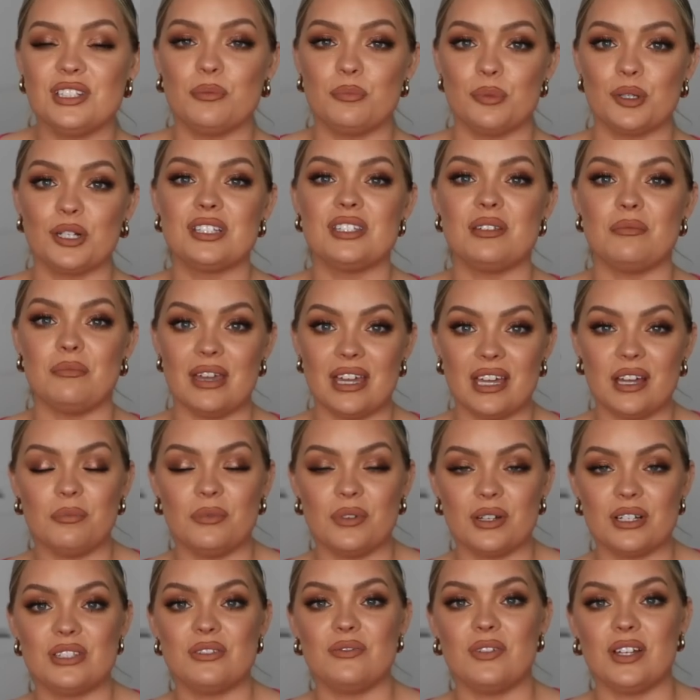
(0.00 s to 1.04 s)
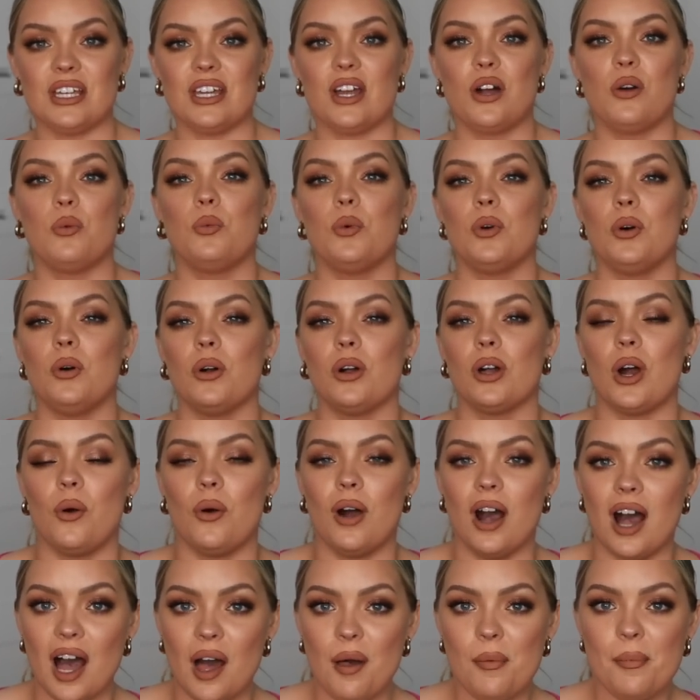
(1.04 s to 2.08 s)
the books and makeup looks video will go
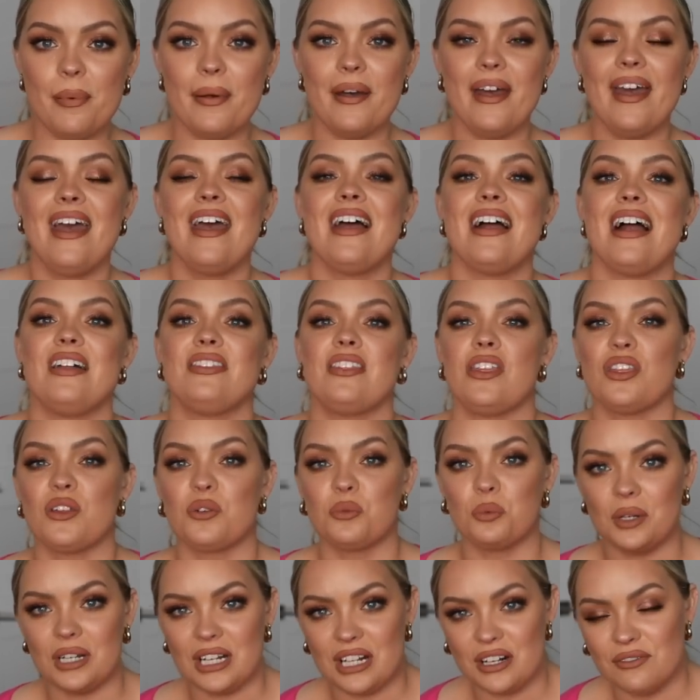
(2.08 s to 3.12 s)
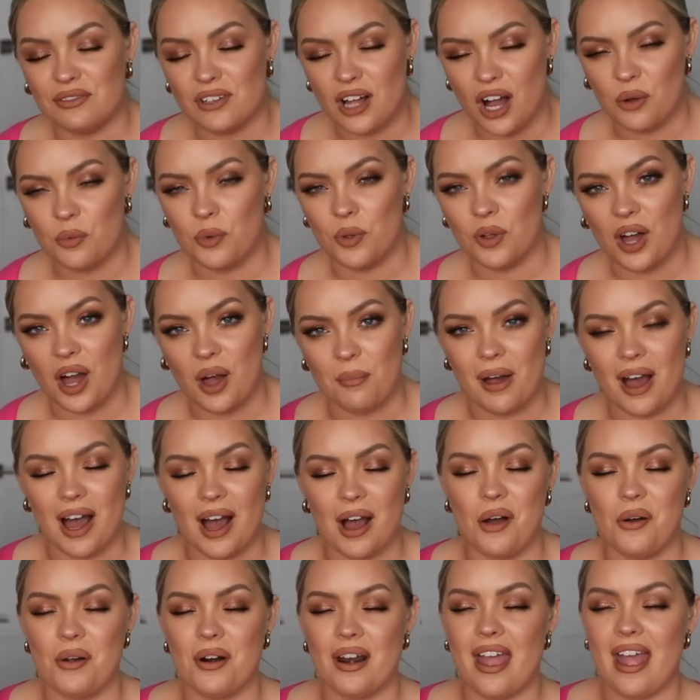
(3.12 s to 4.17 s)
up and then the reading vlog will come
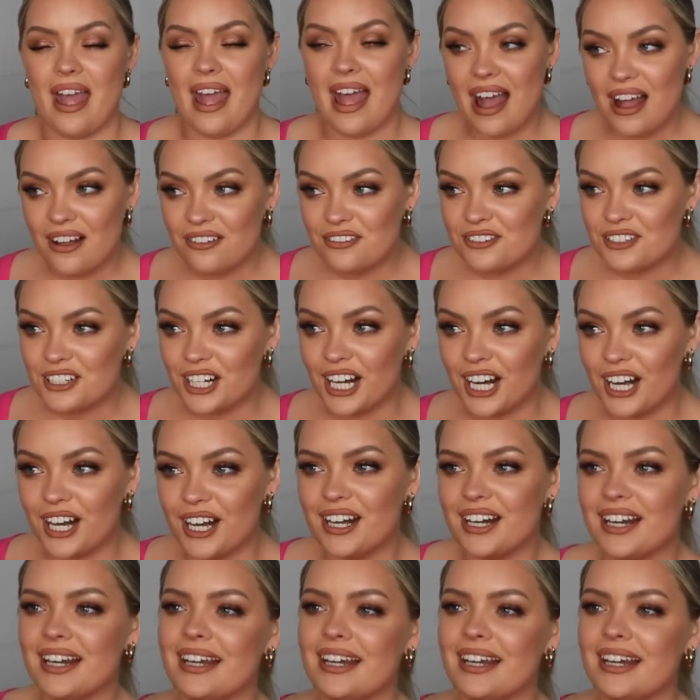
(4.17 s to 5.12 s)
out after.